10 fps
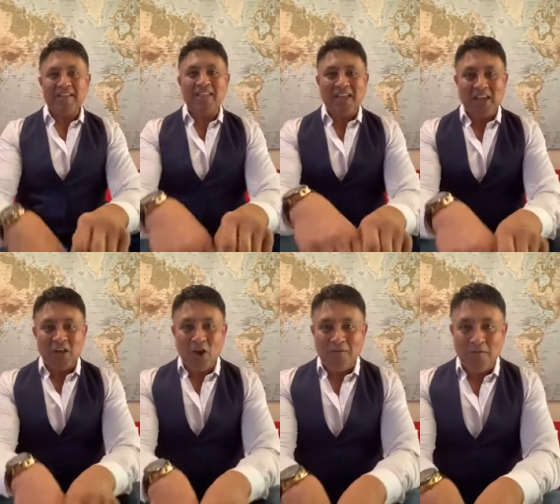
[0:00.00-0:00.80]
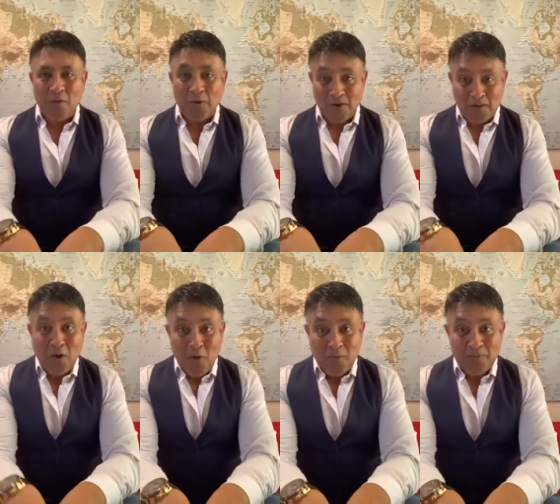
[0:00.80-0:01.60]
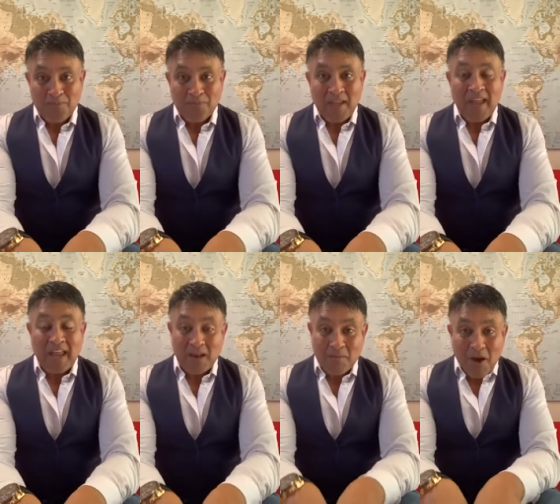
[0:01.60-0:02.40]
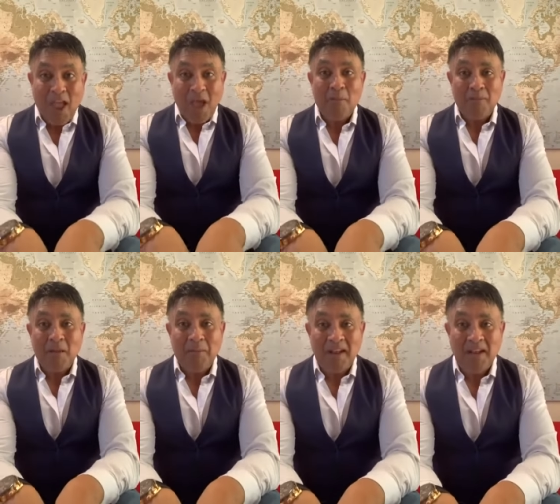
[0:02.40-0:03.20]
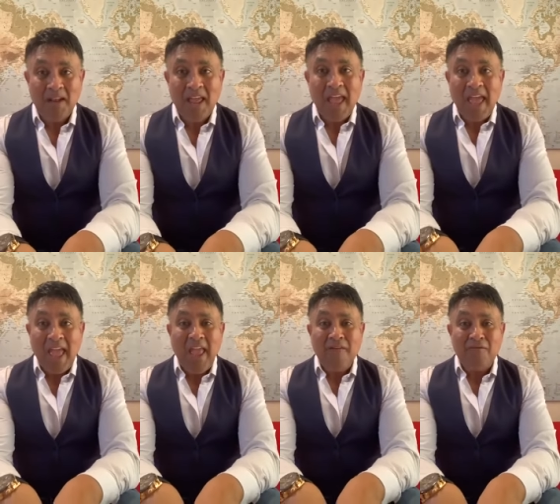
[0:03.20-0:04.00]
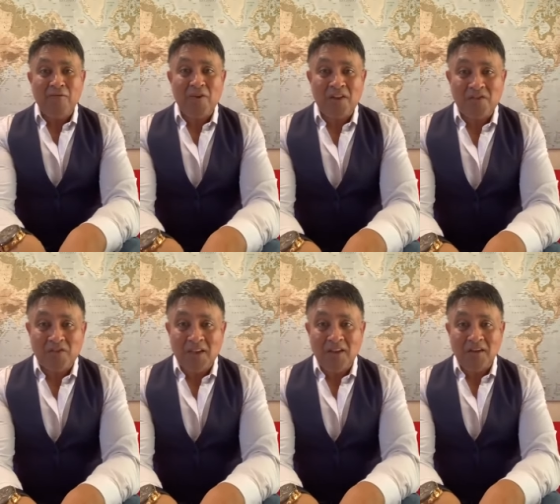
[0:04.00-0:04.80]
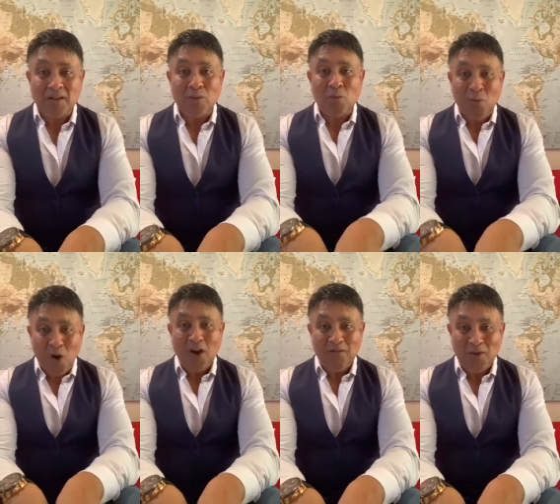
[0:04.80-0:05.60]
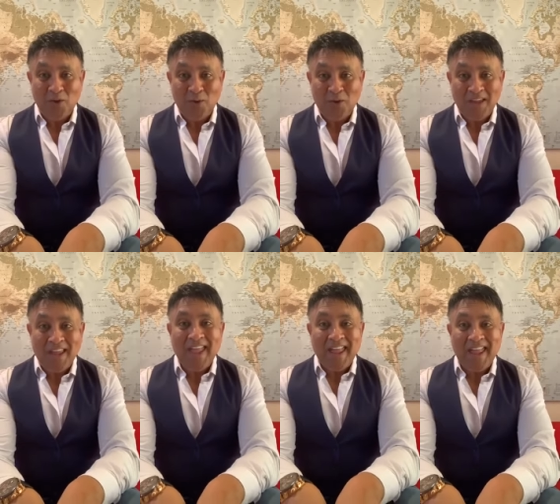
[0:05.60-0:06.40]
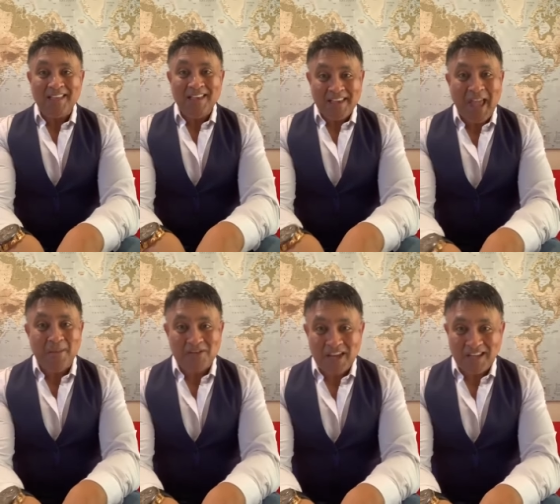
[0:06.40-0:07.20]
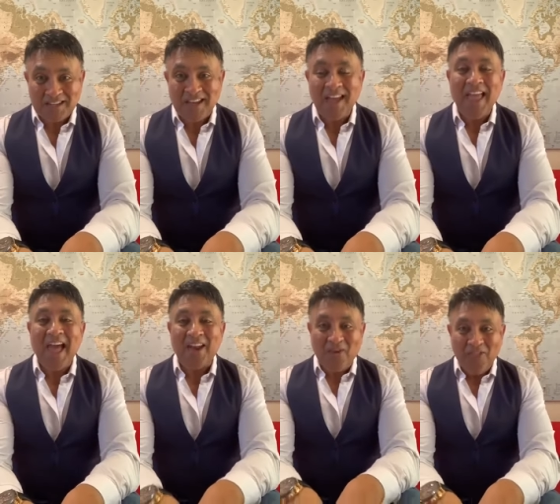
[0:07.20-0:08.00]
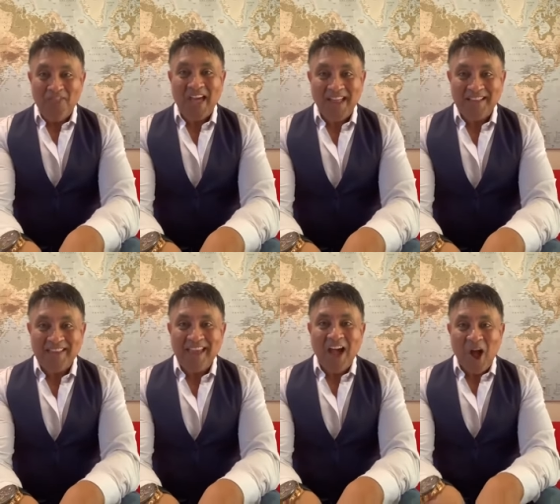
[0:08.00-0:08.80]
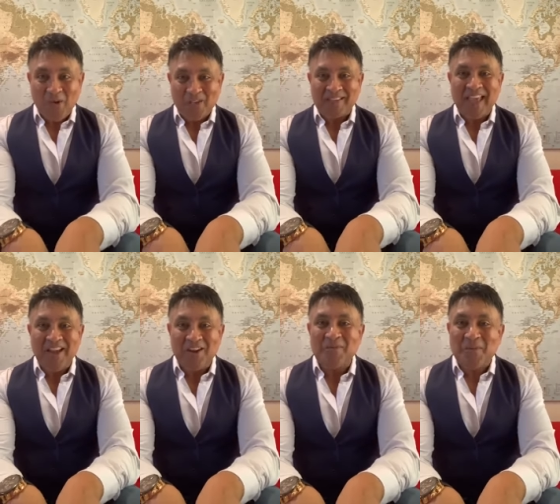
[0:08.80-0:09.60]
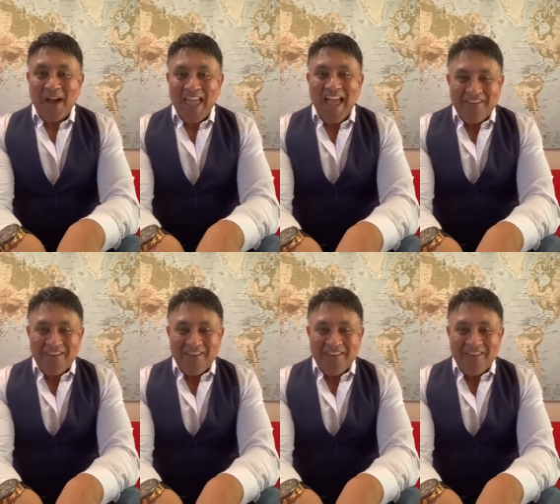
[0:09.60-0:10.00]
that they can go forward. So, in my humble opinion, every single one of you is a game changer. And on that, I will say goodbye.